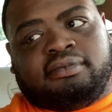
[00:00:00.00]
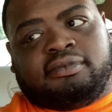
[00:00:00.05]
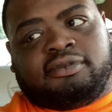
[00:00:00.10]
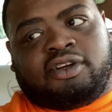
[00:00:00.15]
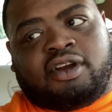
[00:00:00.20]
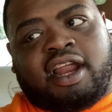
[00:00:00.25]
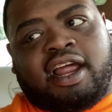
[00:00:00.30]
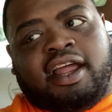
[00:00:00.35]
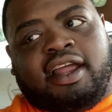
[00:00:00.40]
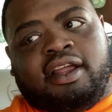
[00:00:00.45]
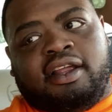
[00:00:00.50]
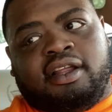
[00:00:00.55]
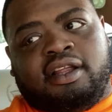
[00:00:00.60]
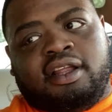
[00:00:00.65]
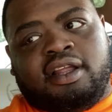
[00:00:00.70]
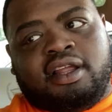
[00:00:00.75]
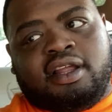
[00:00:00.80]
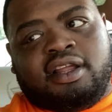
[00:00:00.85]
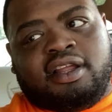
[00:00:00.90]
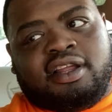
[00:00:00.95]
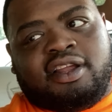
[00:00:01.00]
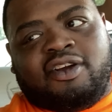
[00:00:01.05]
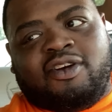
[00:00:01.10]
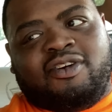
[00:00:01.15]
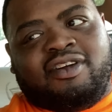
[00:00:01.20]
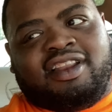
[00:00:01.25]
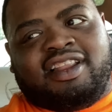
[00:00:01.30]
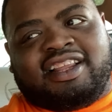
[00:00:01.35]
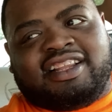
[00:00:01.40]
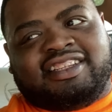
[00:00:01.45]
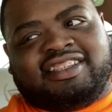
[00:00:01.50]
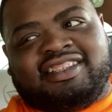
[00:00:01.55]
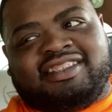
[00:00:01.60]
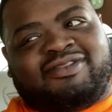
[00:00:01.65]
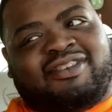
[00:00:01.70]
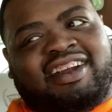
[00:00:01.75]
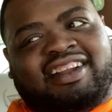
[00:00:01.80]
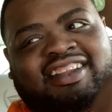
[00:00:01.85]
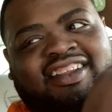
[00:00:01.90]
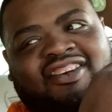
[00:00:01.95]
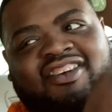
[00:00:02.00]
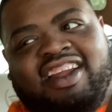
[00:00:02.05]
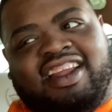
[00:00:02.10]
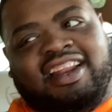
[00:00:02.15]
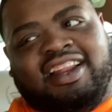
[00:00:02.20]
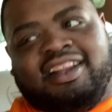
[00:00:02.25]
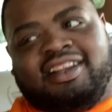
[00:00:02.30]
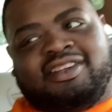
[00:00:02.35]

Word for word: Try it. Oh, look, it's right there, ain't it?